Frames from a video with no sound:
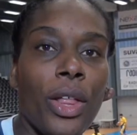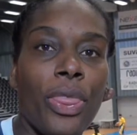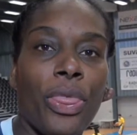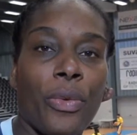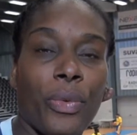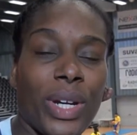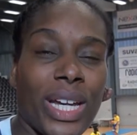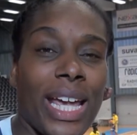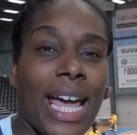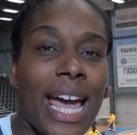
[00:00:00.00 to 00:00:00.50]

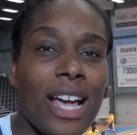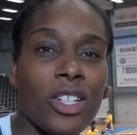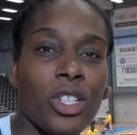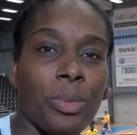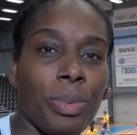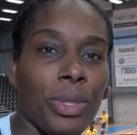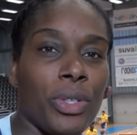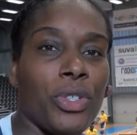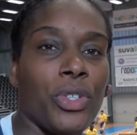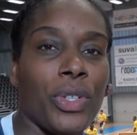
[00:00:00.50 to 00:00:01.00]
Three
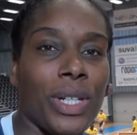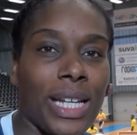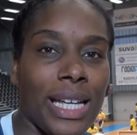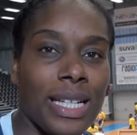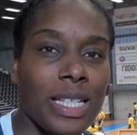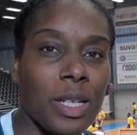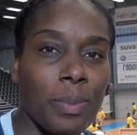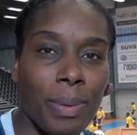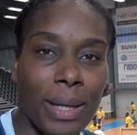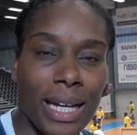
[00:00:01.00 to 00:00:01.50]
attributes you
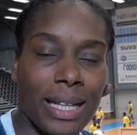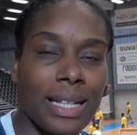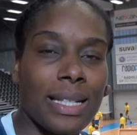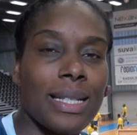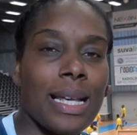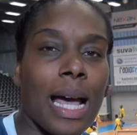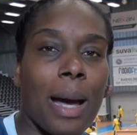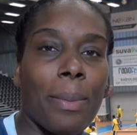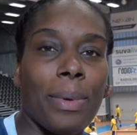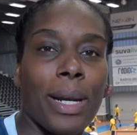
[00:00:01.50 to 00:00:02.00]
need to play at the
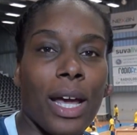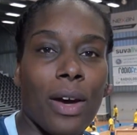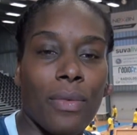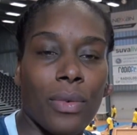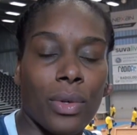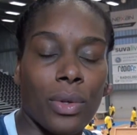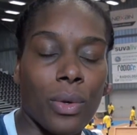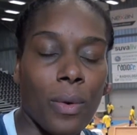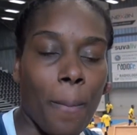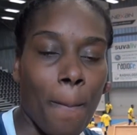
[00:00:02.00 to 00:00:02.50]
top
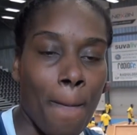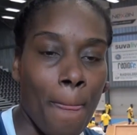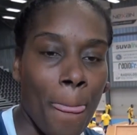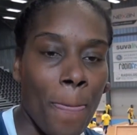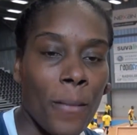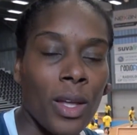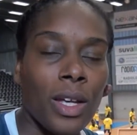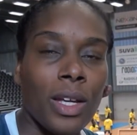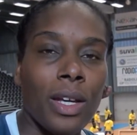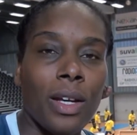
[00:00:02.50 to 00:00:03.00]
level.
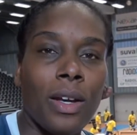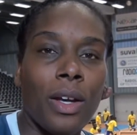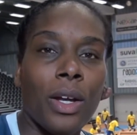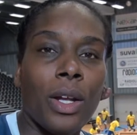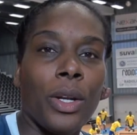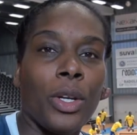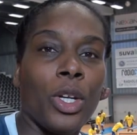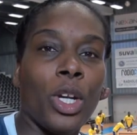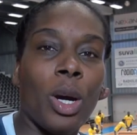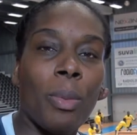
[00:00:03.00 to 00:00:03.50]

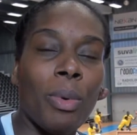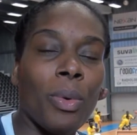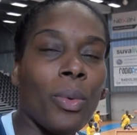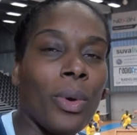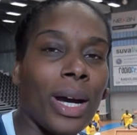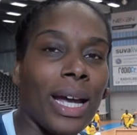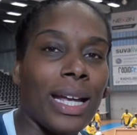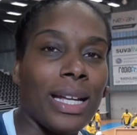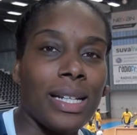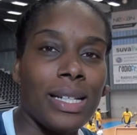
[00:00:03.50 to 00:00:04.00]
Number
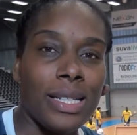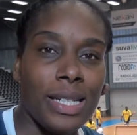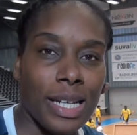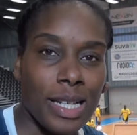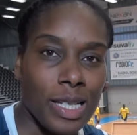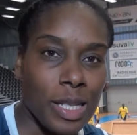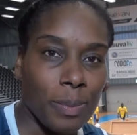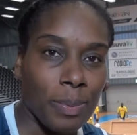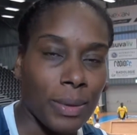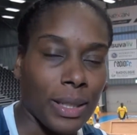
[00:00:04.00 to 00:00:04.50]
one,
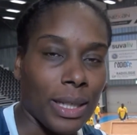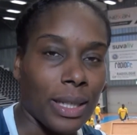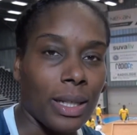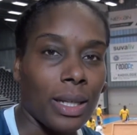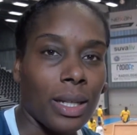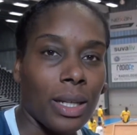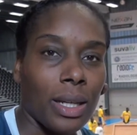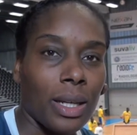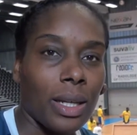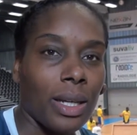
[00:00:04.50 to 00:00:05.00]
discipline.
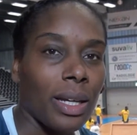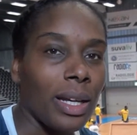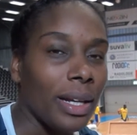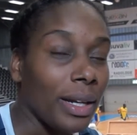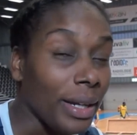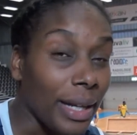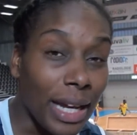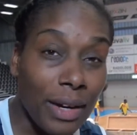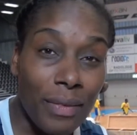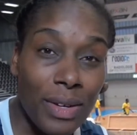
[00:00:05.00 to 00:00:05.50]

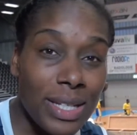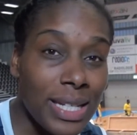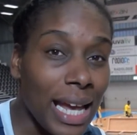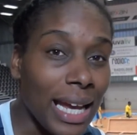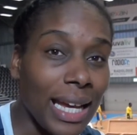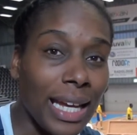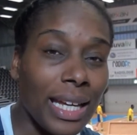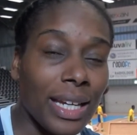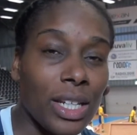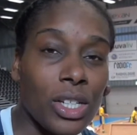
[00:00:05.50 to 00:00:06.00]
Never
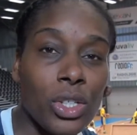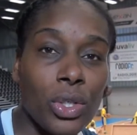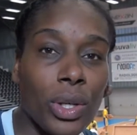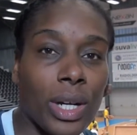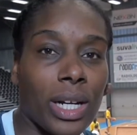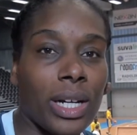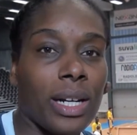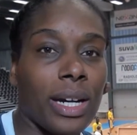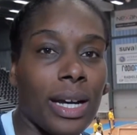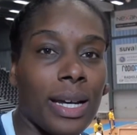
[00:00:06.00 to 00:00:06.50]
take any
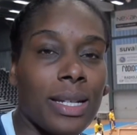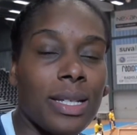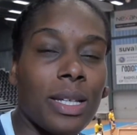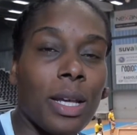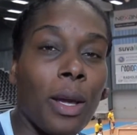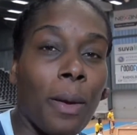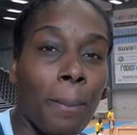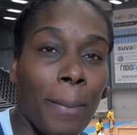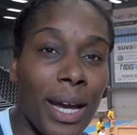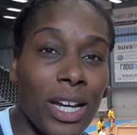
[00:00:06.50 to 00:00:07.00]
shortcuts.
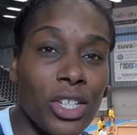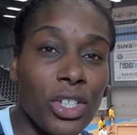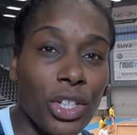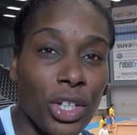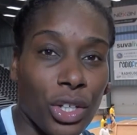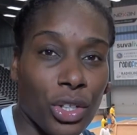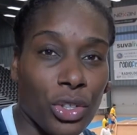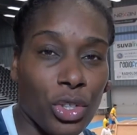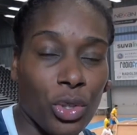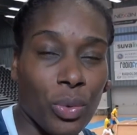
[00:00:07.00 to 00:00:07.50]
Make sure
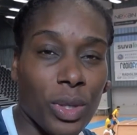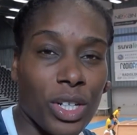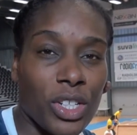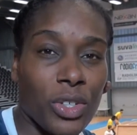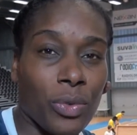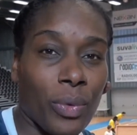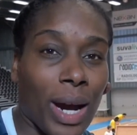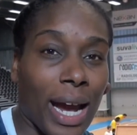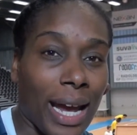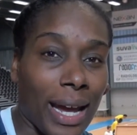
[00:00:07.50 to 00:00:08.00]
you do
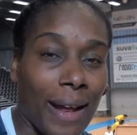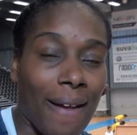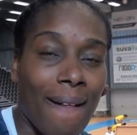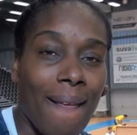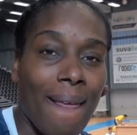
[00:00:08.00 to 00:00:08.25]
what's right.